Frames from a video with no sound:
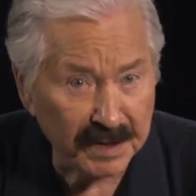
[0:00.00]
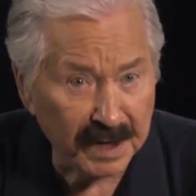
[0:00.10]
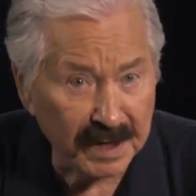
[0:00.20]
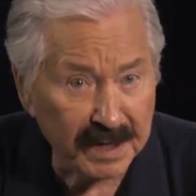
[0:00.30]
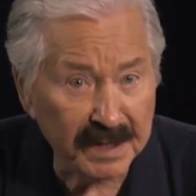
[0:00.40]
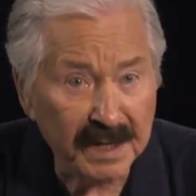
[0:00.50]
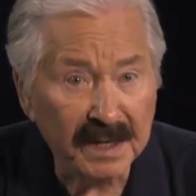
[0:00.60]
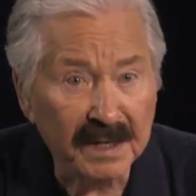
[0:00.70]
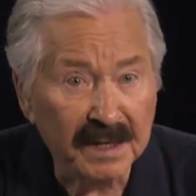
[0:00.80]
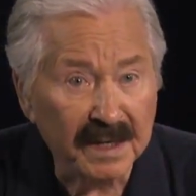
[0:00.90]
9,
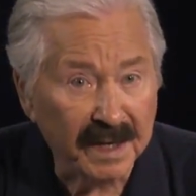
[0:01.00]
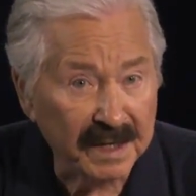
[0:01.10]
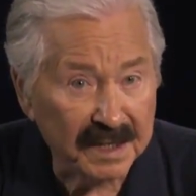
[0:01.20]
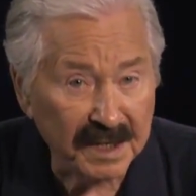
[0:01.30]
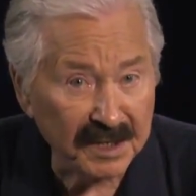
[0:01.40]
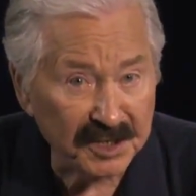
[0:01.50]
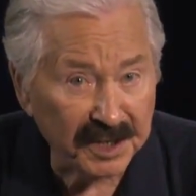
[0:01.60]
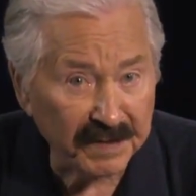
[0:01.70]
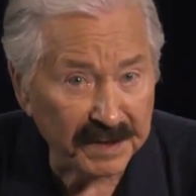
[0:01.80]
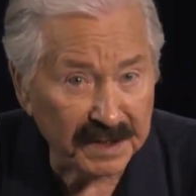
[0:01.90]

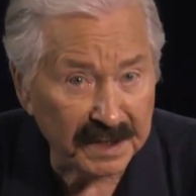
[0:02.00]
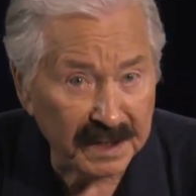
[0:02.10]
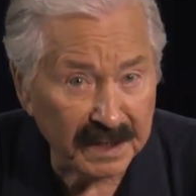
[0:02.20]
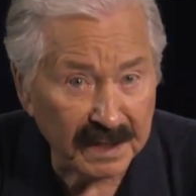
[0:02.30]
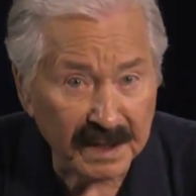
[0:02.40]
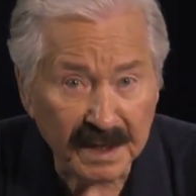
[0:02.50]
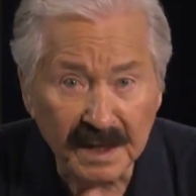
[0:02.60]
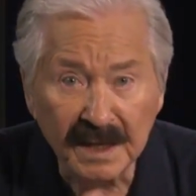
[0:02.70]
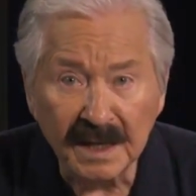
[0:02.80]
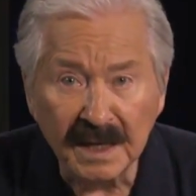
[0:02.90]
1917,
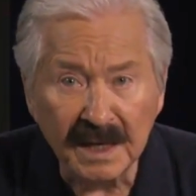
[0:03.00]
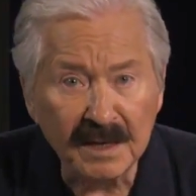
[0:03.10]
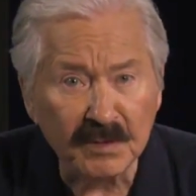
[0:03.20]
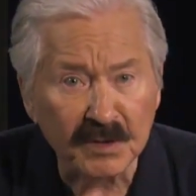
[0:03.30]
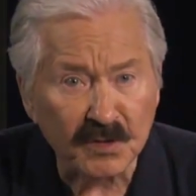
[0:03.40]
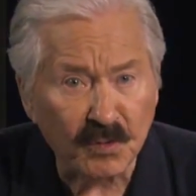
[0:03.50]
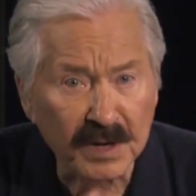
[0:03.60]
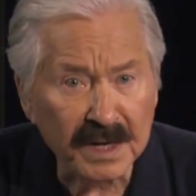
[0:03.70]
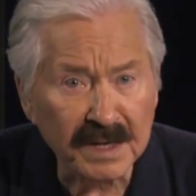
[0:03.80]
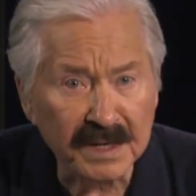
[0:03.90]
he was
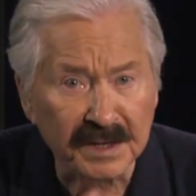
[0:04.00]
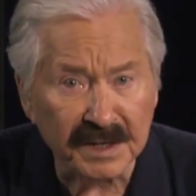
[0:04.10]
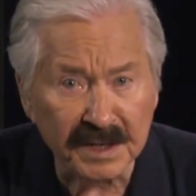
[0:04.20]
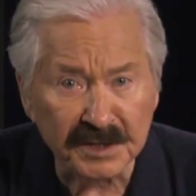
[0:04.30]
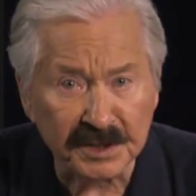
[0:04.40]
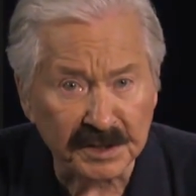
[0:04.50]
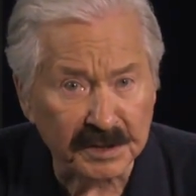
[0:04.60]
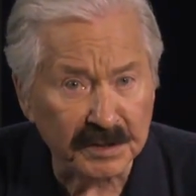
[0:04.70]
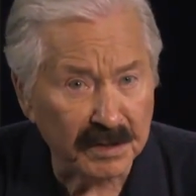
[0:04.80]
ready to institute